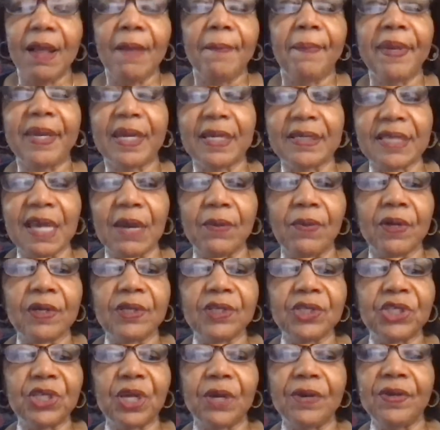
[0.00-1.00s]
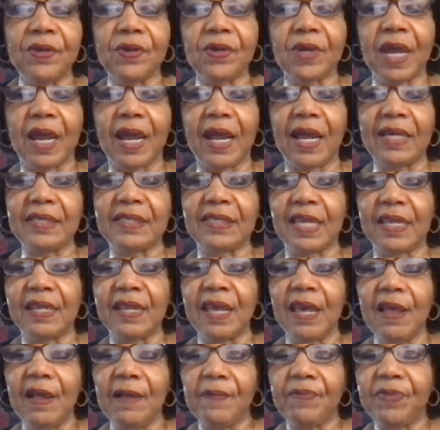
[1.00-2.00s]
because I want to show you guys that
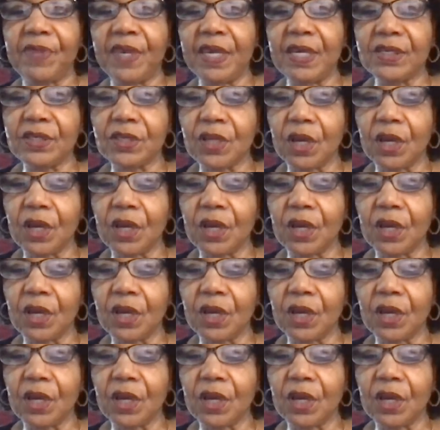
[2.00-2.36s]
these